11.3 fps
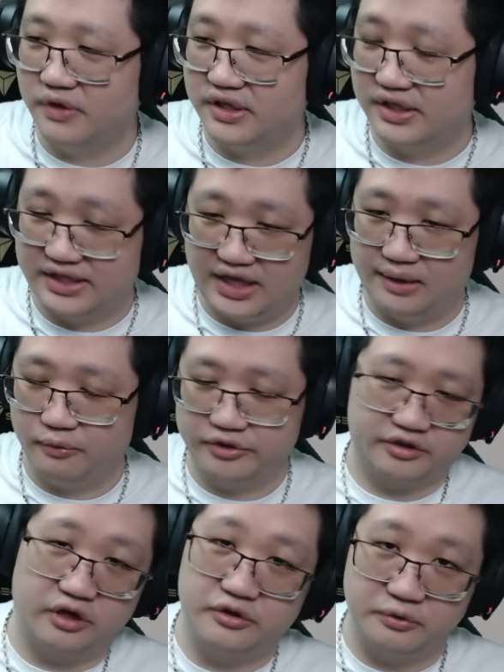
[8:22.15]
in a game where
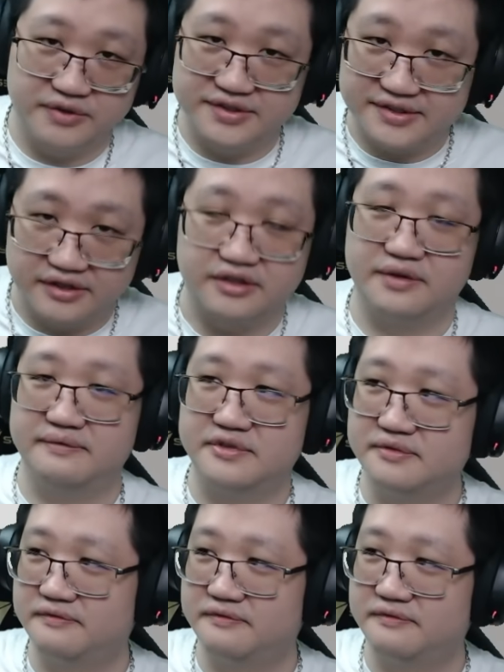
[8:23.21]
there are no incentives